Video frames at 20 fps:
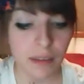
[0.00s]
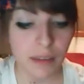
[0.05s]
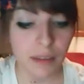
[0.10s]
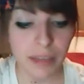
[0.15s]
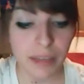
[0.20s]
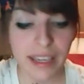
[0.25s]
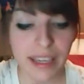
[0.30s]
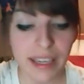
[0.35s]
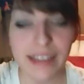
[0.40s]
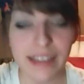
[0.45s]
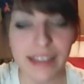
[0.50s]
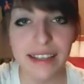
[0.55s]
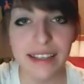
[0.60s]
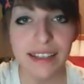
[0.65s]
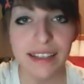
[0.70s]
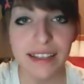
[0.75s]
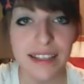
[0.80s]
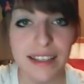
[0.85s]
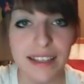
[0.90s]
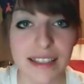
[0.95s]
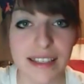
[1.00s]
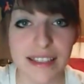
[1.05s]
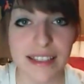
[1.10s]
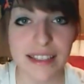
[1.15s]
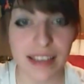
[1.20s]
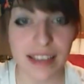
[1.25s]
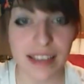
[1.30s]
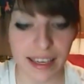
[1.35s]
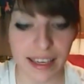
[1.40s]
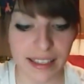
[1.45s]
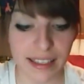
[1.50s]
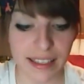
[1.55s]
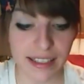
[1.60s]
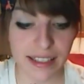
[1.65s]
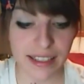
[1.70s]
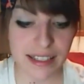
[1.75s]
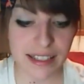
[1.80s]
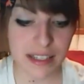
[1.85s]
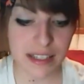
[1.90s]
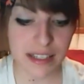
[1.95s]
PKD is a
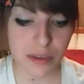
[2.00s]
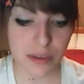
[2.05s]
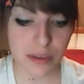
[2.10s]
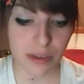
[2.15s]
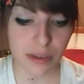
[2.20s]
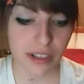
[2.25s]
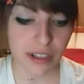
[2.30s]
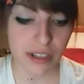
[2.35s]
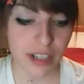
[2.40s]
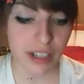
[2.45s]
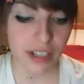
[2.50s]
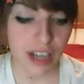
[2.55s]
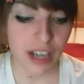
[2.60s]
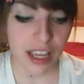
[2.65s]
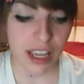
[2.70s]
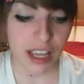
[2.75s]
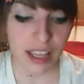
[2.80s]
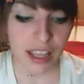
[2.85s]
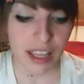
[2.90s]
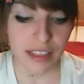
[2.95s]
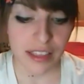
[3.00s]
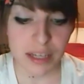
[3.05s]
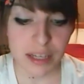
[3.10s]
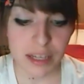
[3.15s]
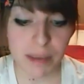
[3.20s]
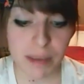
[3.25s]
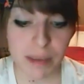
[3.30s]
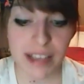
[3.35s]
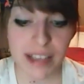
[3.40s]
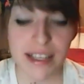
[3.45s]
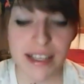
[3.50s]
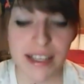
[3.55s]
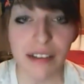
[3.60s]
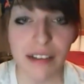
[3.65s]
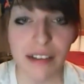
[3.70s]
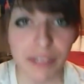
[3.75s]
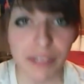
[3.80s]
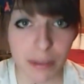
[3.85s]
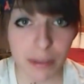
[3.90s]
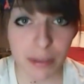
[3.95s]
kidney disorder that is passed
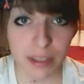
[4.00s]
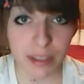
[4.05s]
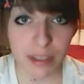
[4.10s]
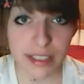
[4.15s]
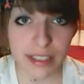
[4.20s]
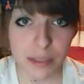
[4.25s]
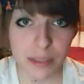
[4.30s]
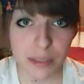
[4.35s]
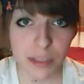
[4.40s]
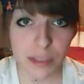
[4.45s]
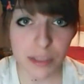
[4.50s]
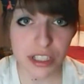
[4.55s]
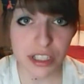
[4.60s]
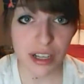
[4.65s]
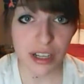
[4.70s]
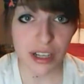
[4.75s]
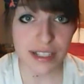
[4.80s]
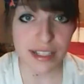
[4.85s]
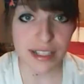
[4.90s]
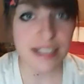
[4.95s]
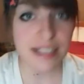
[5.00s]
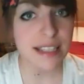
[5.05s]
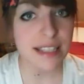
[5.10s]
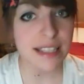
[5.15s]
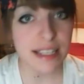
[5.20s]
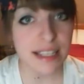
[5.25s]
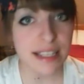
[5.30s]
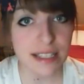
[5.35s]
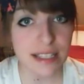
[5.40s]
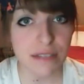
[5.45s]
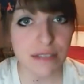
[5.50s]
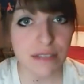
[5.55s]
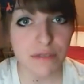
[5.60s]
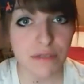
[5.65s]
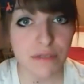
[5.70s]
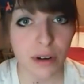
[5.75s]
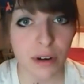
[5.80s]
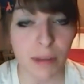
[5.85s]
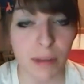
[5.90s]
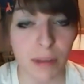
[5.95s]
down in families, which causes cysts to
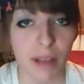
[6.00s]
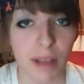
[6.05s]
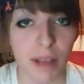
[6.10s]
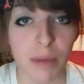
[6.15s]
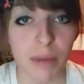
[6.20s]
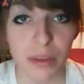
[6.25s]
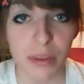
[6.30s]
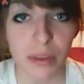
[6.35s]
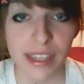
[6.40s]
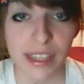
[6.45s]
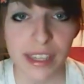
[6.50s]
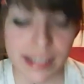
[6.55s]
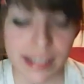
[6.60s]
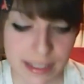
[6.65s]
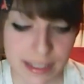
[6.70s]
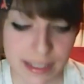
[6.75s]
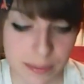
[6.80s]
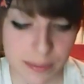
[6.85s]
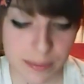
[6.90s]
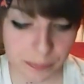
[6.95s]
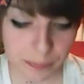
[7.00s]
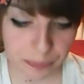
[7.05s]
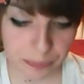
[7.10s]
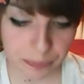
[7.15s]
form on both kidneys.